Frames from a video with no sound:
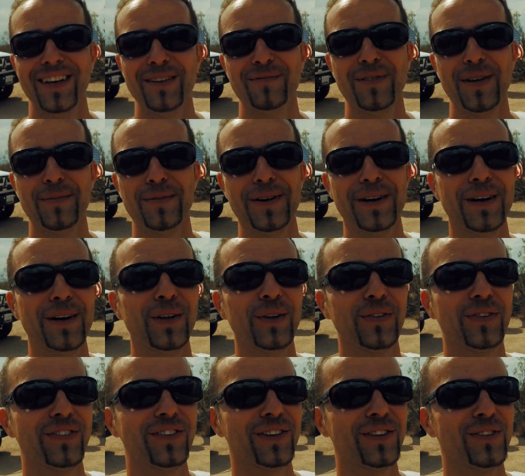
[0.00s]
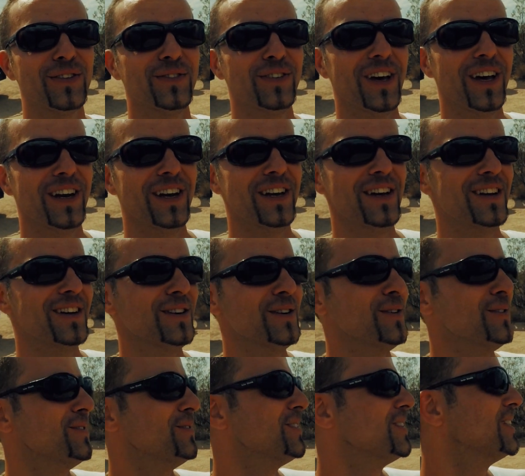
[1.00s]
Maybe I'll stick to the idea
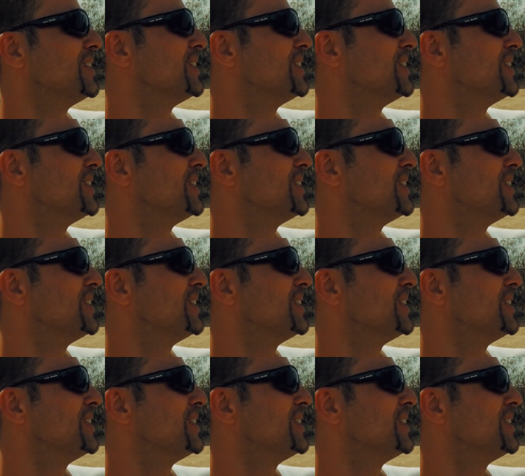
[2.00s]
of